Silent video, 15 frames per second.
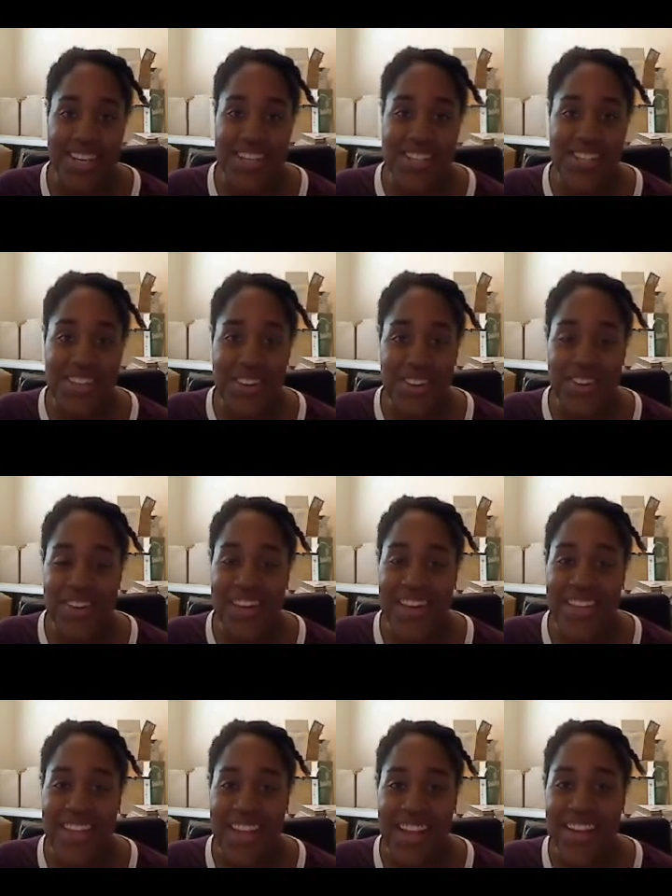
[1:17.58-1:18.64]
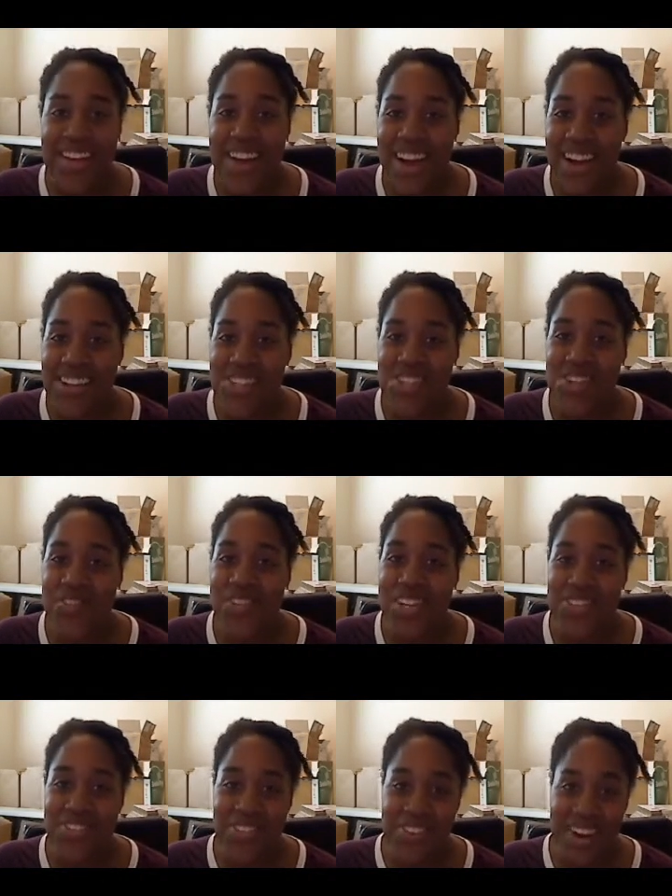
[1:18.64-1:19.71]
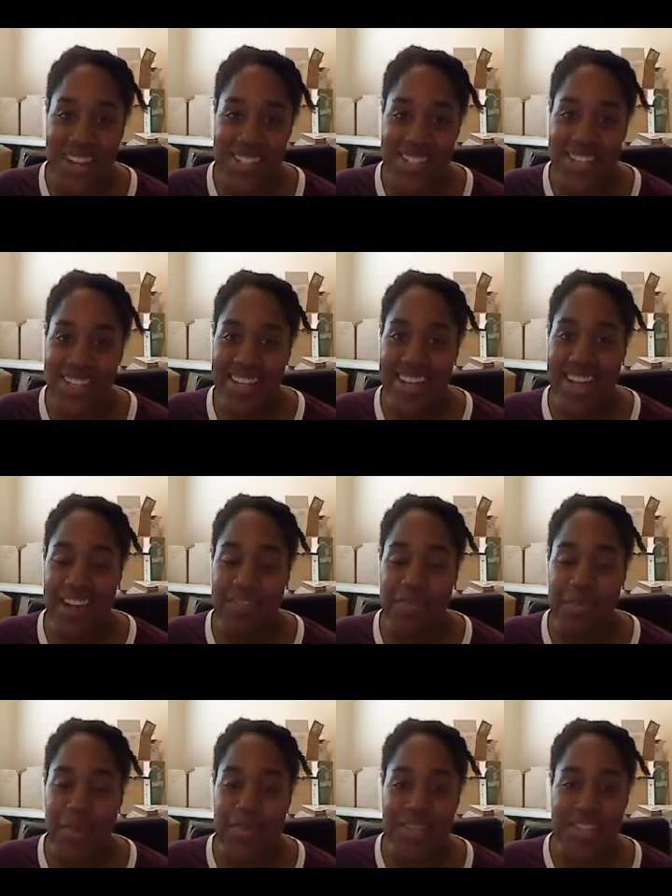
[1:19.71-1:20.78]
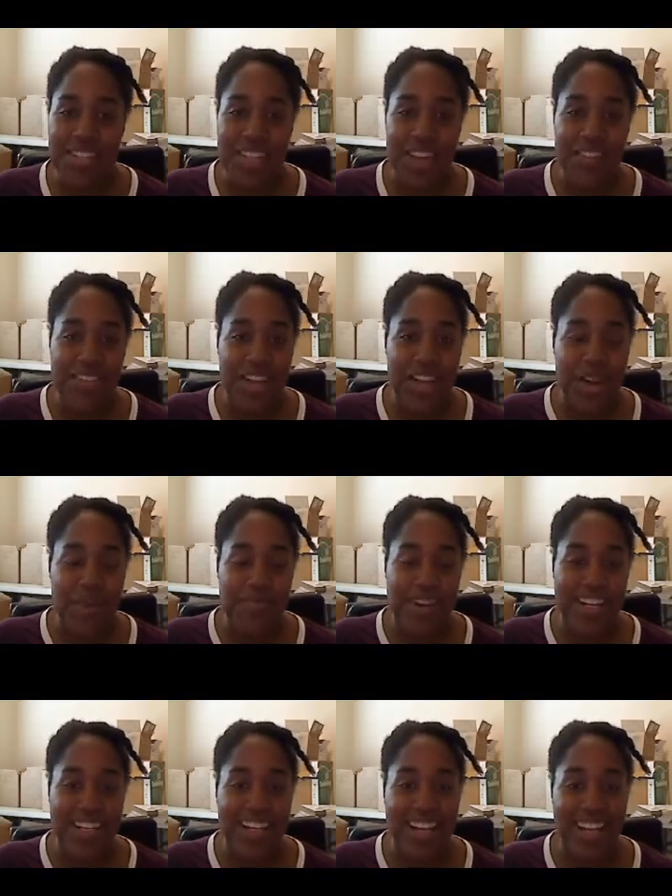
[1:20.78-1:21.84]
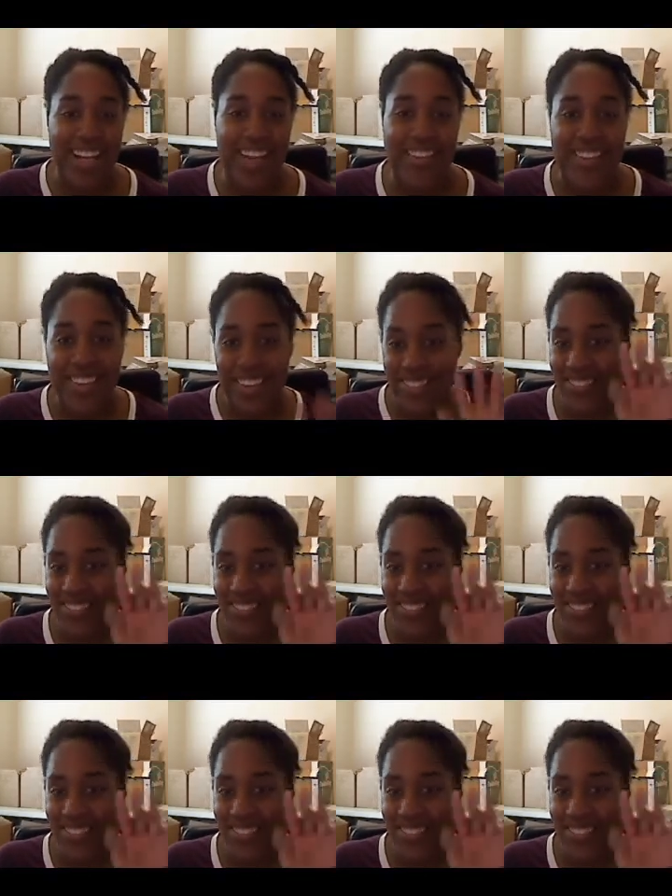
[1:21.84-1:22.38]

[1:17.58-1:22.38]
So thank you guys so much for watching, and remember to love the hair and body God gave you.